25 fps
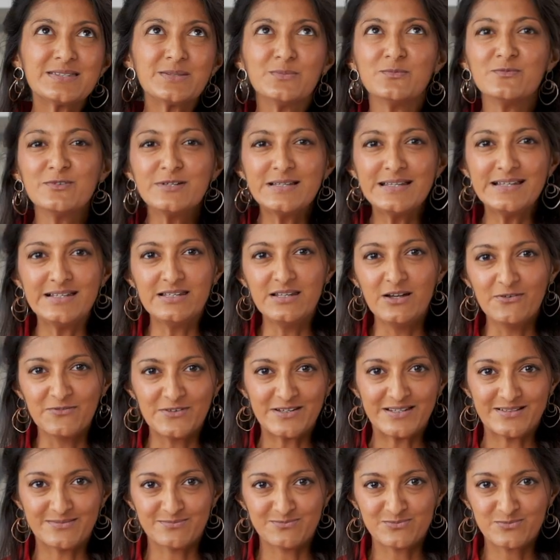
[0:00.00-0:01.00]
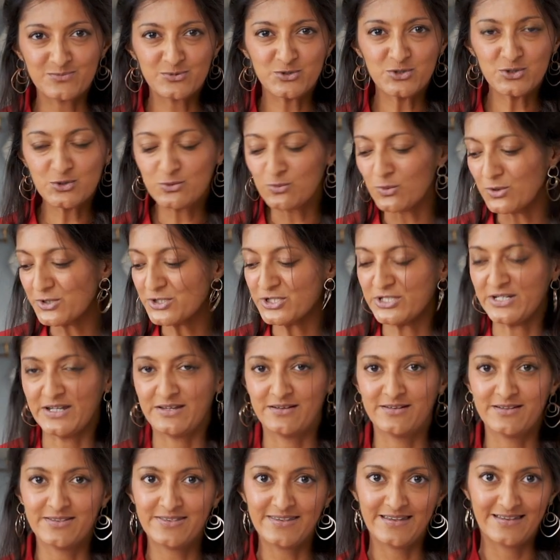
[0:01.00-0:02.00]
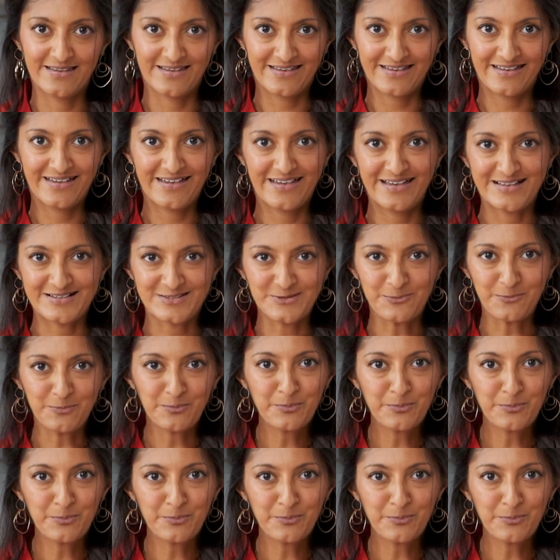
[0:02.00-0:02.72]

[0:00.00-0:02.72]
them really lovely and squashy, and I think it's a